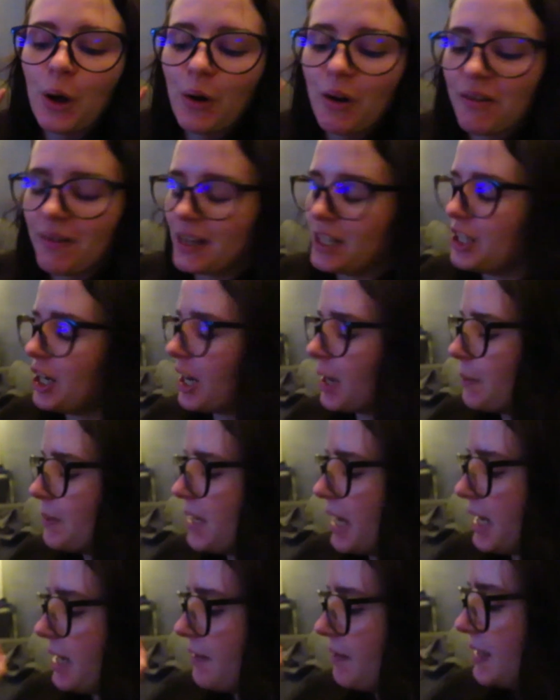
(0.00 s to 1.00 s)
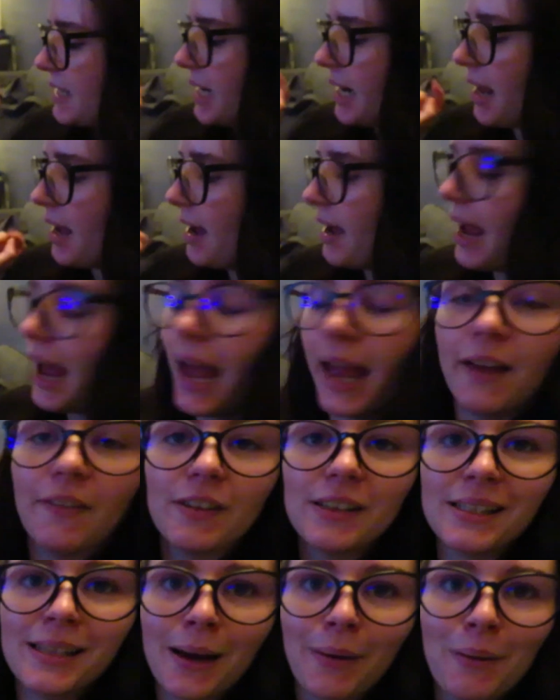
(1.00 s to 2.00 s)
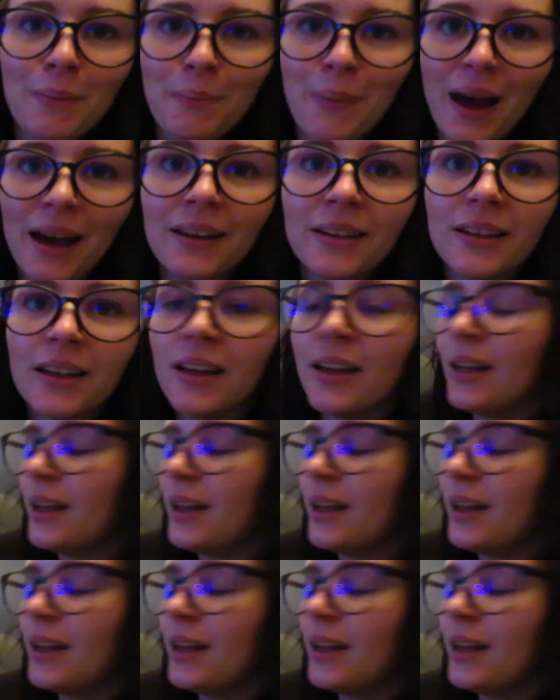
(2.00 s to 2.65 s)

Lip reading: We've had jacket potato for dinner. Ava's now in bed.